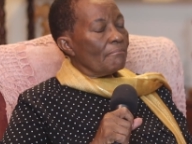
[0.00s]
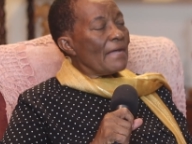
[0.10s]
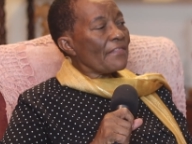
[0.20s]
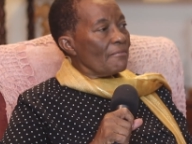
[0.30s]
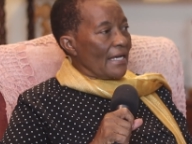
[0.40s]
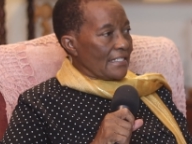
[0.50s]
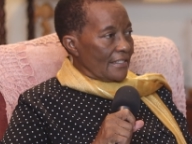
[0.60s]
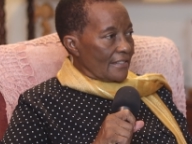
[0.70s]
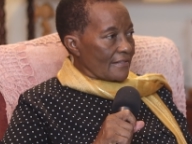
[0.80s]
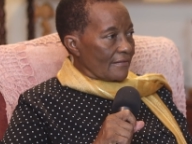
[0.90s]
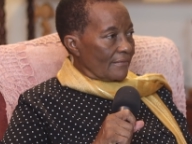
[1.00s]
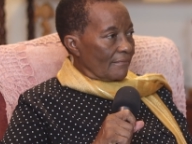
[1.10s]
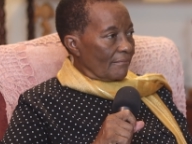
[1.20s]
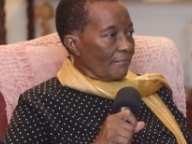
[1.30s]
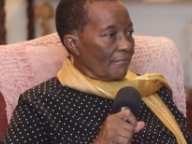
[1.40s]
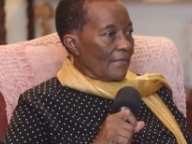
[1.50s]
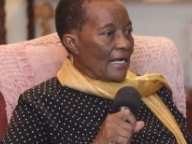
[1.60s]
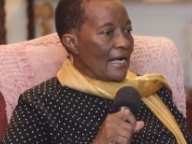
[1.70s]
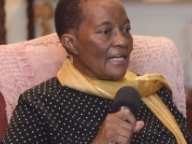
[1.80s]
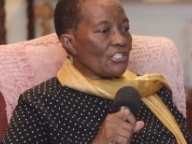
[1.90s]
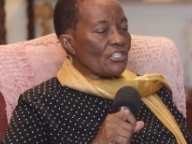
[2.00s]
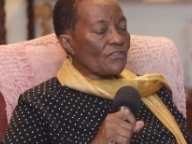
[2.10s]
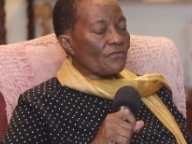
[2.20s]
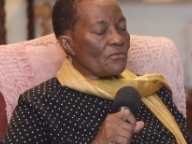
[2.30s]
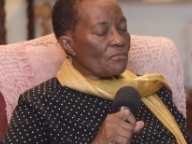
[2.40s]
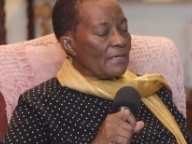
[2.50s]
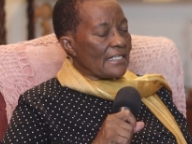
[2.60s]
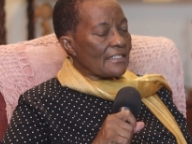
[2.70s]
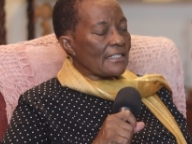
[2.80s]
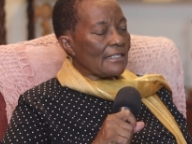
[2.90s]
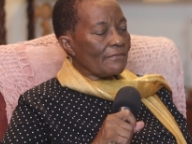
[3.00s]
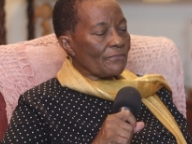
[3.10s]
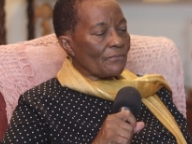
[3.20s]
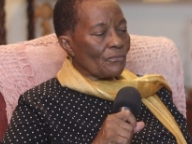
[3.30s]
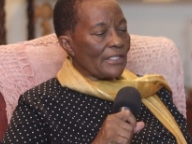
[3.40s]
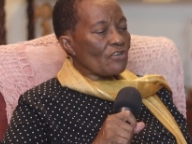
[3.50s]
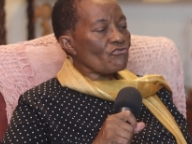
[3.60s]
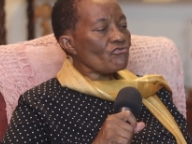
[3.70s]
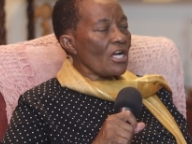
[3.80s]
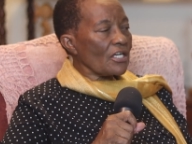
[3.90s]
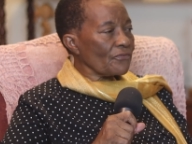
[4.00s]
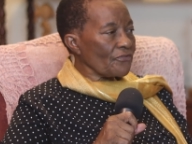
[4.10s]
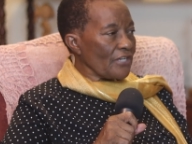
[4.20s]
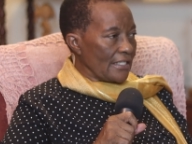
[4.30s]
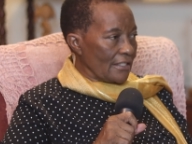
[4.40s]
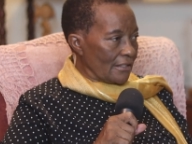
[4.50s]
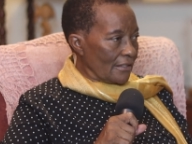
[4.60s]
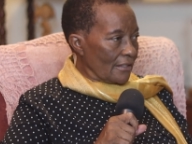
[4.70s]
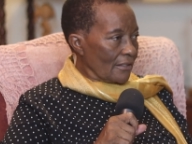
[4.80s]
Mathematics. I just found myself with a wrong friend